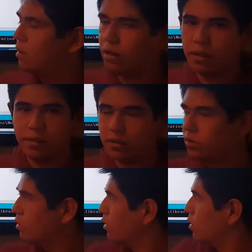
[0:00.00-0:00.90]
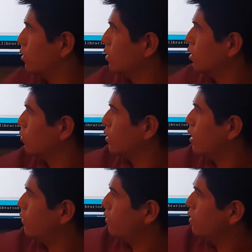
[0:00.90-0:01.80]
Also, here we
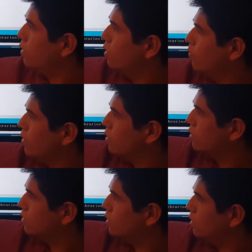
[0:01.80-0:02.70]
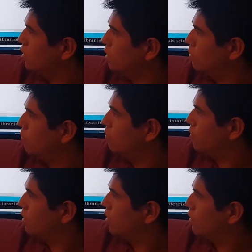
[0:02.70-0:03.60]
have the
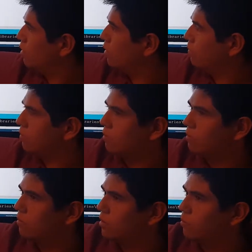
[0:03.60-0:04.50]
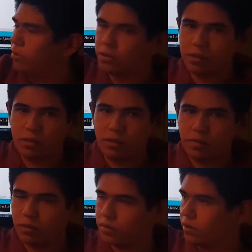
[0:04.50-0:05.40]
ports
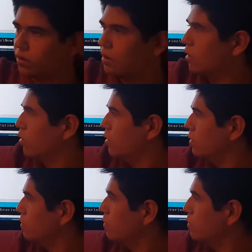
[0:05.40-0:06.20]
for the encoder.